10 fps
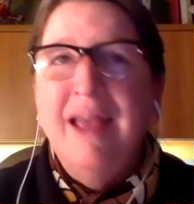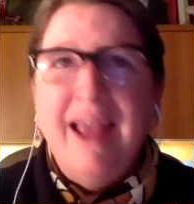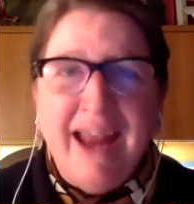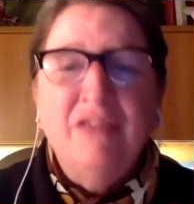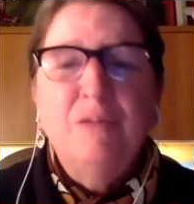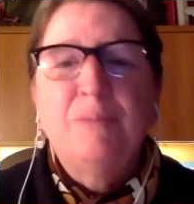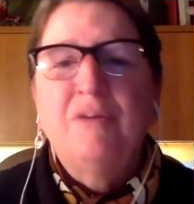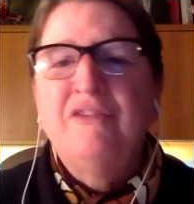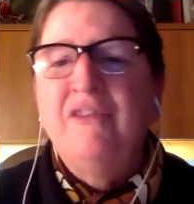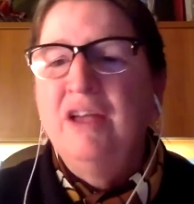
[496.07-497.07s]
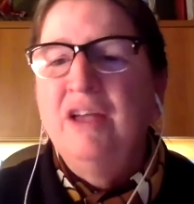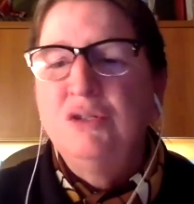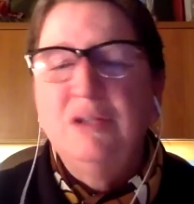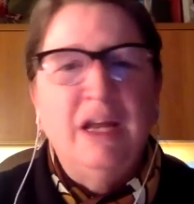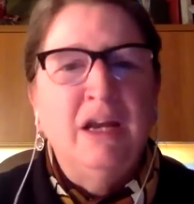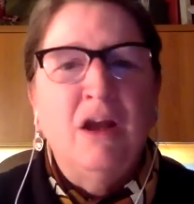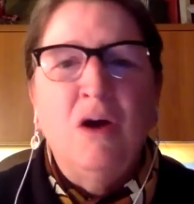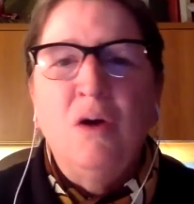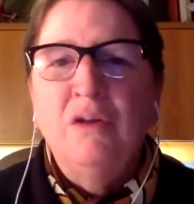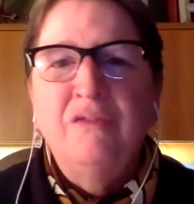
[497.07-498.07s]
and the profession and
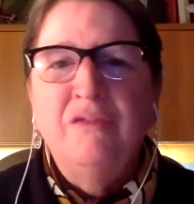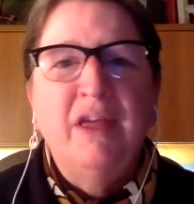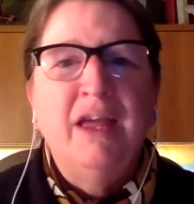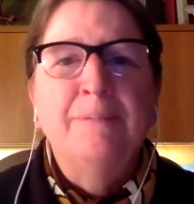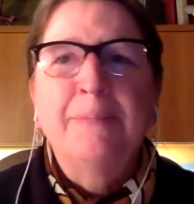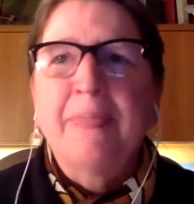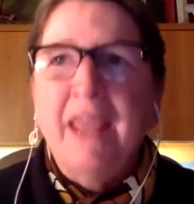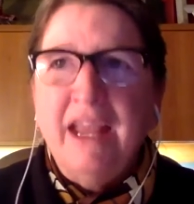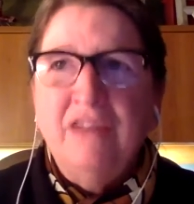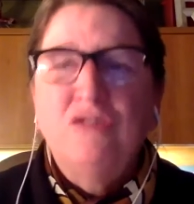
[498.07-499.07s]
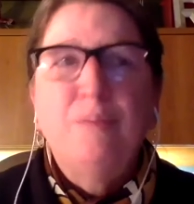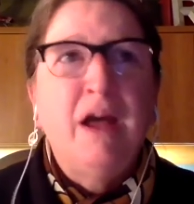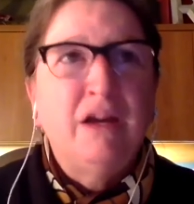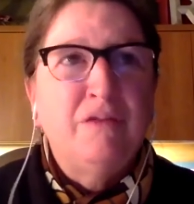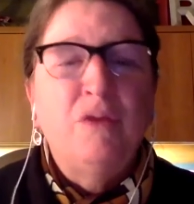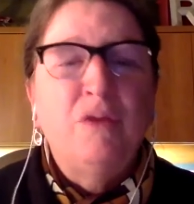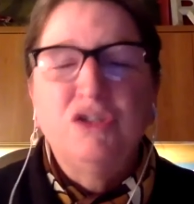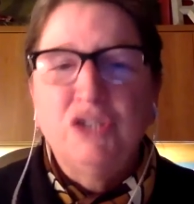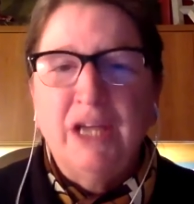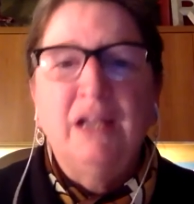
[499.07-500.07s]
all of that, in spite of all the
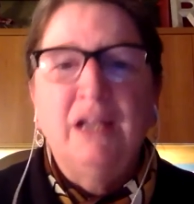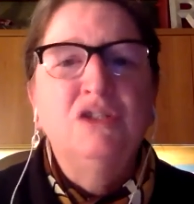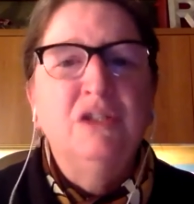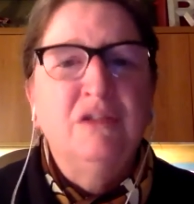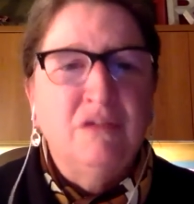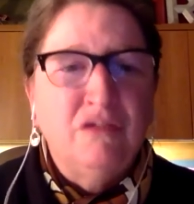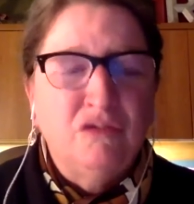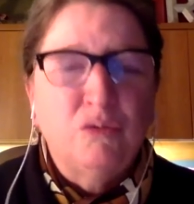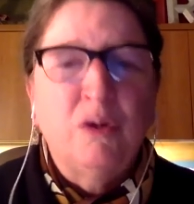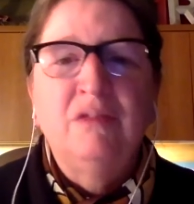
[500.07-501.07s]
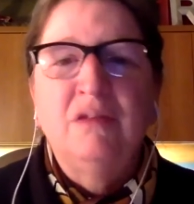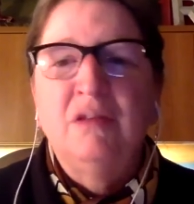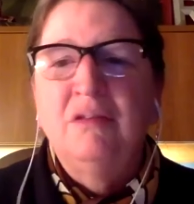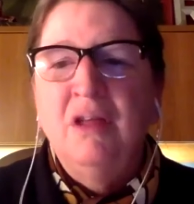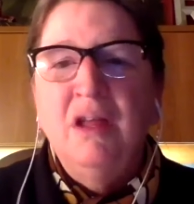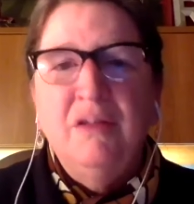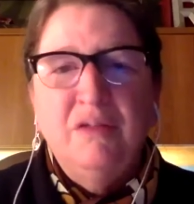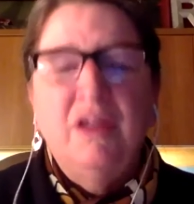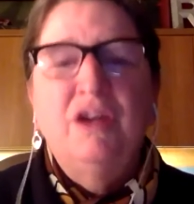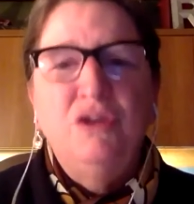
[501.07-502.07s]
challenges and stresses
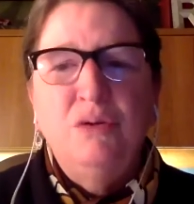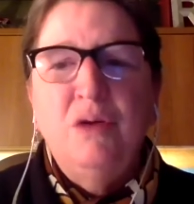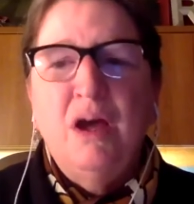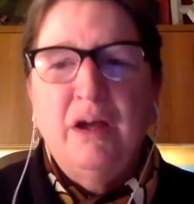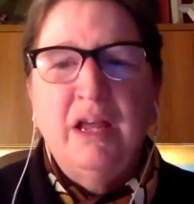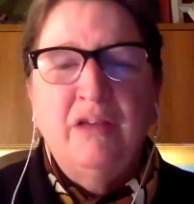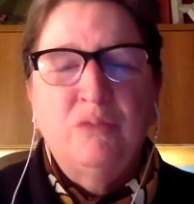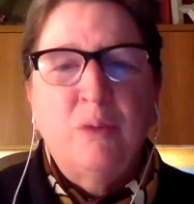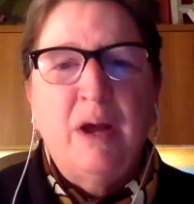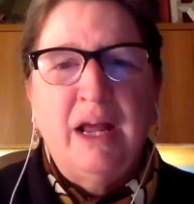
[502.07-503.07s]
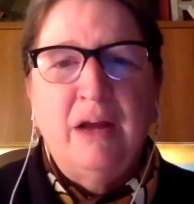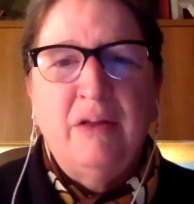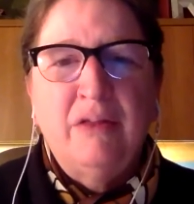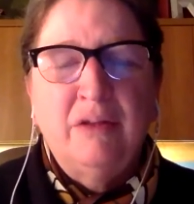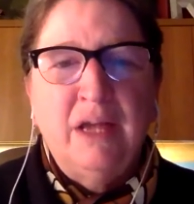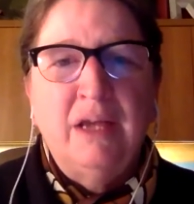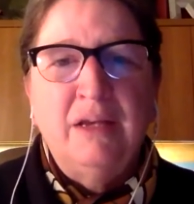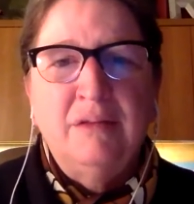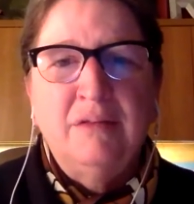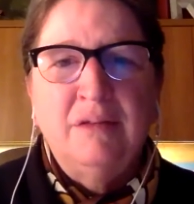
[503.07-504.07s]
that a new doc has right out of the
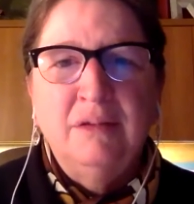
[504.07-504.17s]
gates?